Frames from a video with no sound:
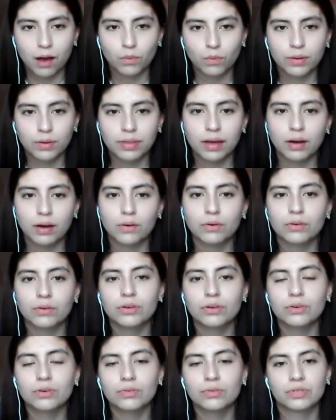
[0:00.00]
without
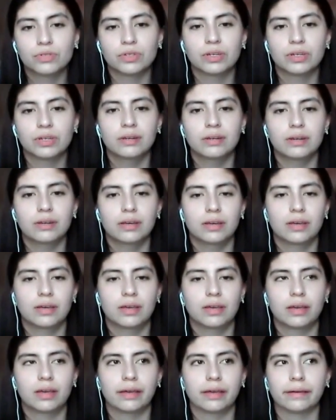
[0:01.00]
using
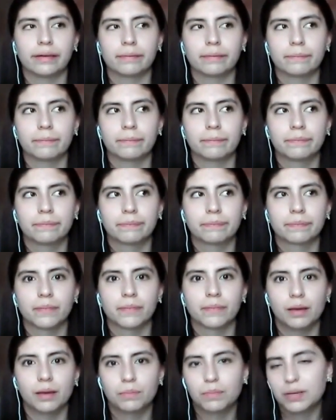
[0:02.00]

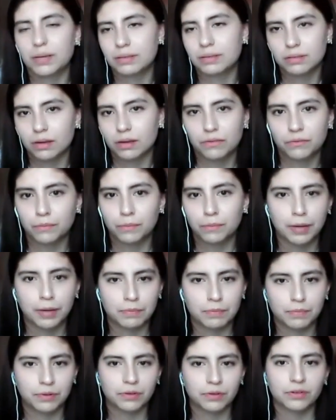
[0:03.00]
a piece of
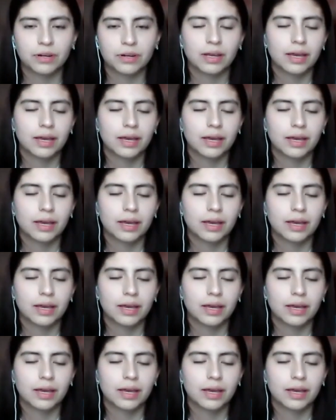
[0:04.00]
paper.